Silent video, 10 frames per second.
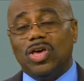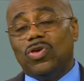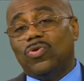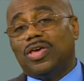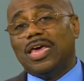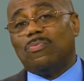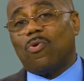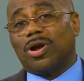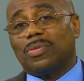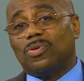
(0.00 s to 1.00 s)
You keep
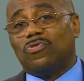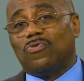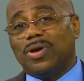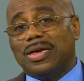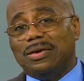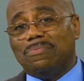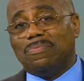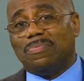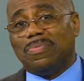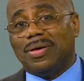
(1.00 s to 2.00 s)
working the dream,
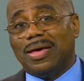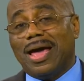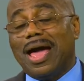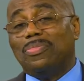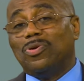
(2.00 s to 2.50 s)
and